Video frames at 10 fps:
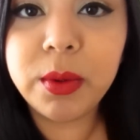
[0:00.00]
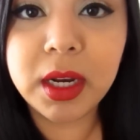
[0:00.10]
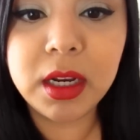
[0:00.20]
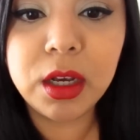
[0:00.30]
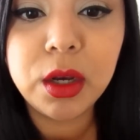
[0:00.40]
We're
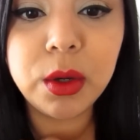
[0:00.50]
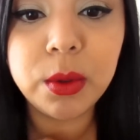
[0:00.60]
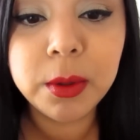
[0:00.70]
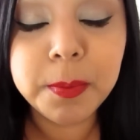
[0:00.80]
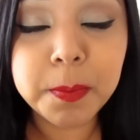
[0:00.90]
gonna
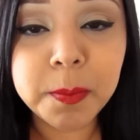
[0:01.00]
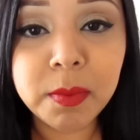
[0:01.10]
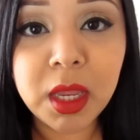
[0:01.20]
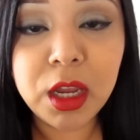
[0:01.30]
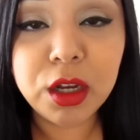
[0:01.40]
go
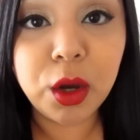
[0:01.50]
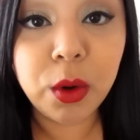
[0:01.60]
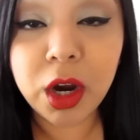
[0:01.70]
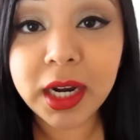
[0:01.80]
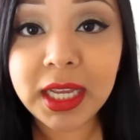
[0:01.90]

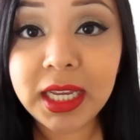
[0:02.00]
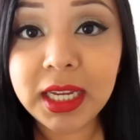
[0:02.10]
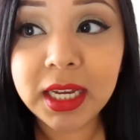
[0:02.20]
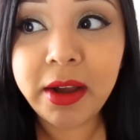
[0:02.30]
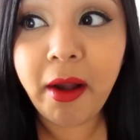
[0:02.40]

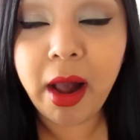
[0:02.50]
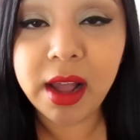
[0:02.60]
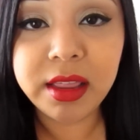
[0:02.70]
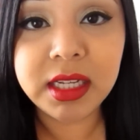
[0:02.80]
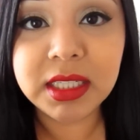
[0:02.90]
go-karting,
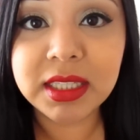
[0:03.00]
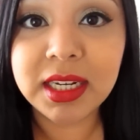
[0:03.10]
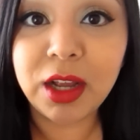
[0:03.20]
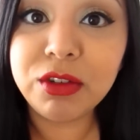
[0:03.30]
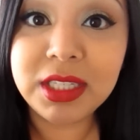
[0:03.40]
I think, and
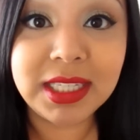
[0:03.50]
then out to